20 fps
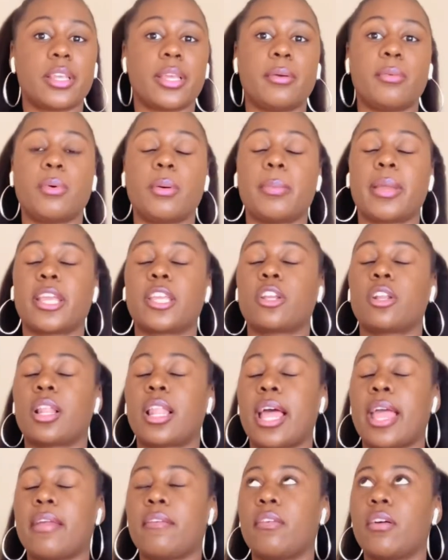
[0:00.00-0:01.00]
It will make your
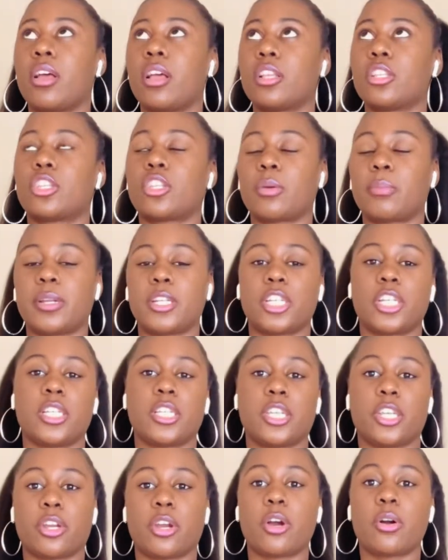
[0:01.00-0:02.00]
life so much
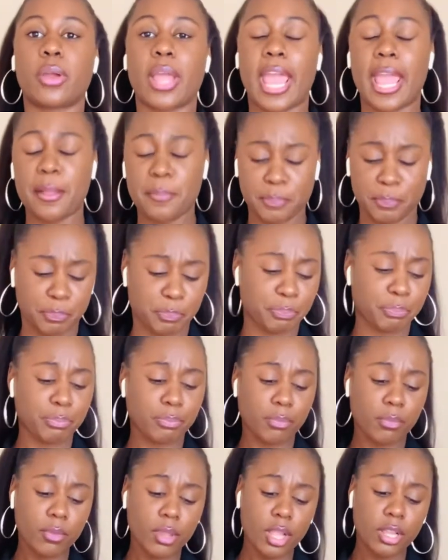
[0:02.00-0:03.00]
easier, okay?
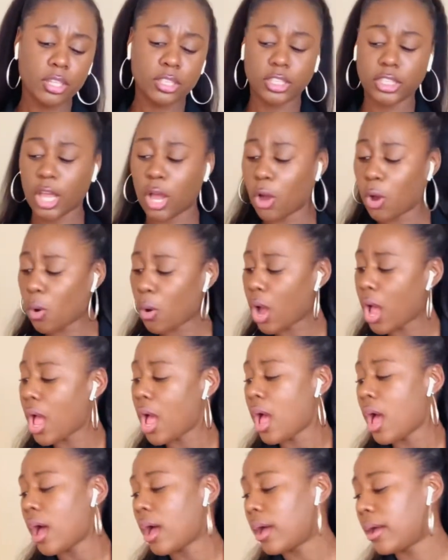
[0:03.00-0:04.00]
So
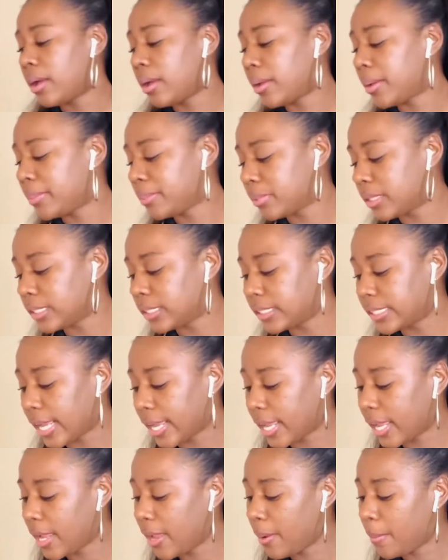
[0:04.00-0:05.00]
the
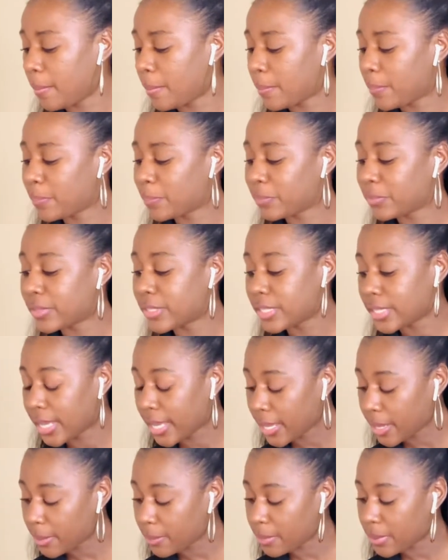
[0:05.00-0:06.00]
second
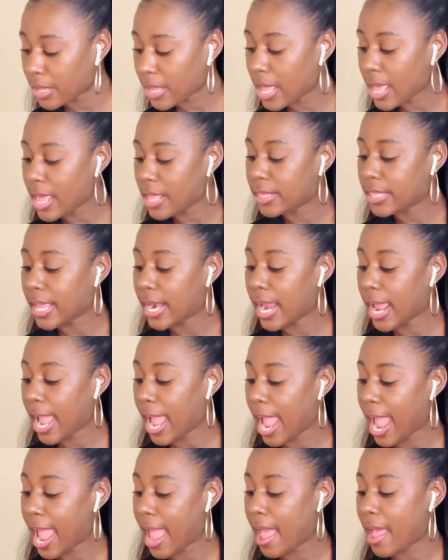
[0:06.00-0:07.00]
tip that I
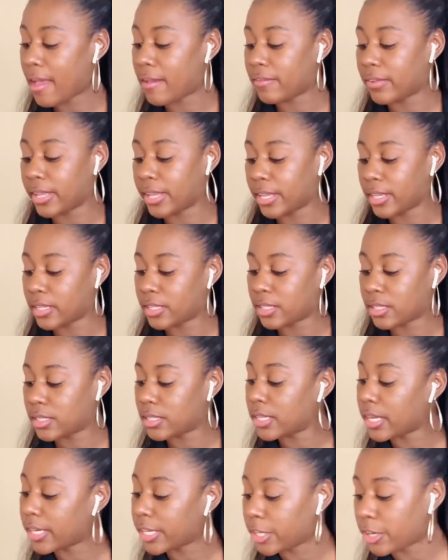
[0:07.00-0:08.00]
have is
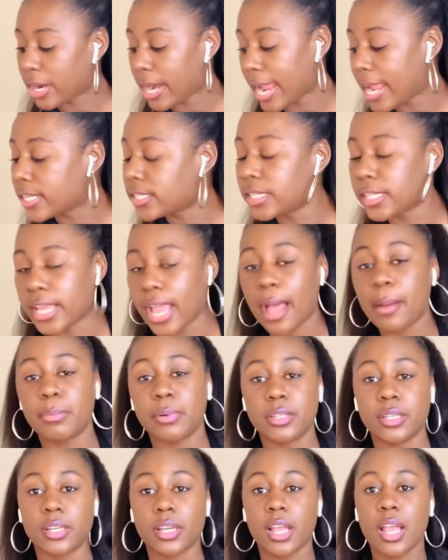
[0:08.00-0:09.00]
study your ATI
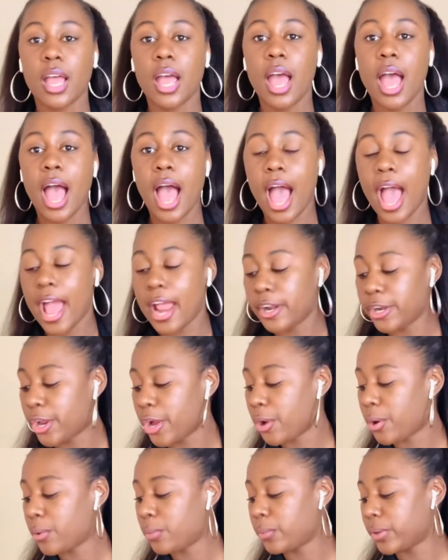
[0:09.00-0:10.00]
book. I
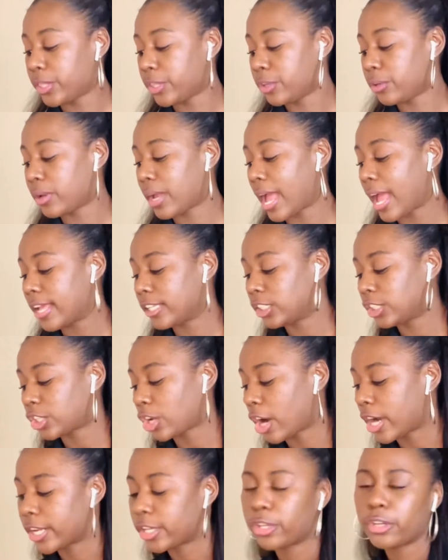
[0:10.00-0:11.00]
know with you guys
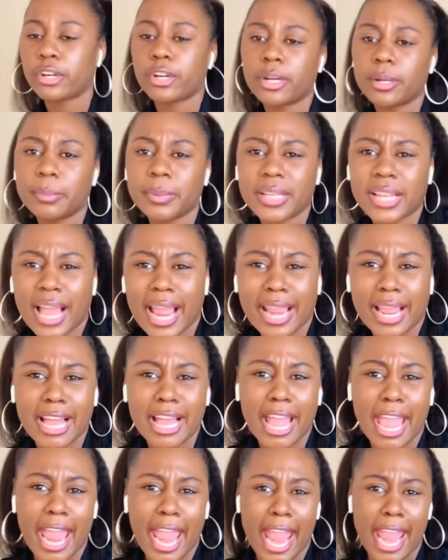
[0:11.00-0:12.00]
starting, you're going to be like,
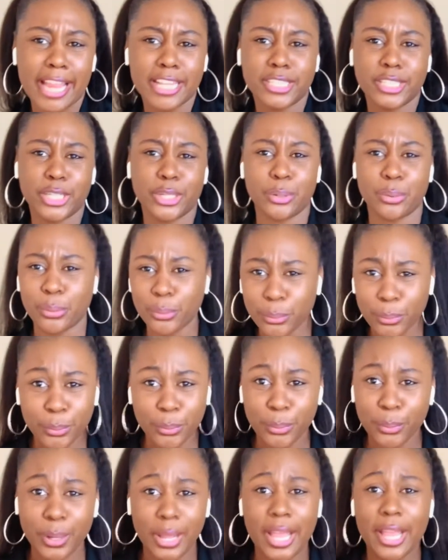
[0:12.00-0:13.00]
AT
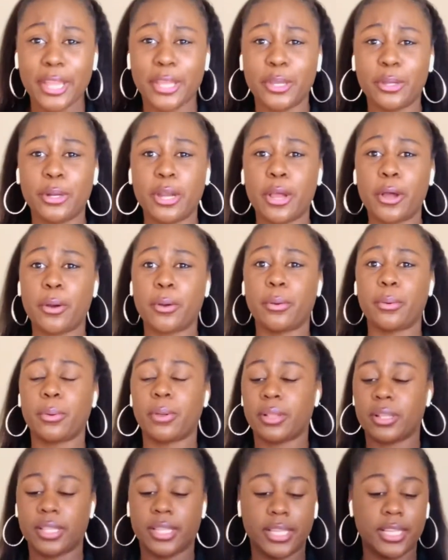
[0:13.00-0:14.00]
who? You know,
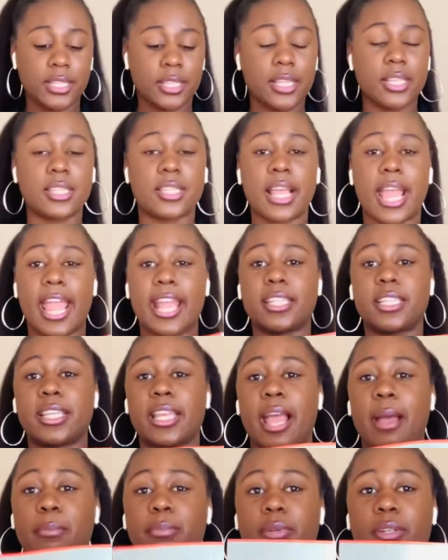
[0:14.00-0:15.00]
this is the
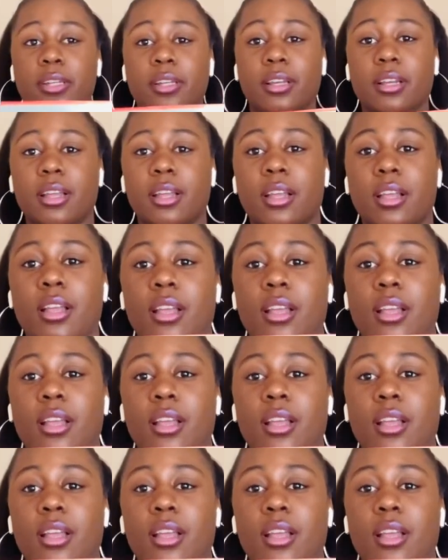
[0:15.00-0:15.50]
ATI book,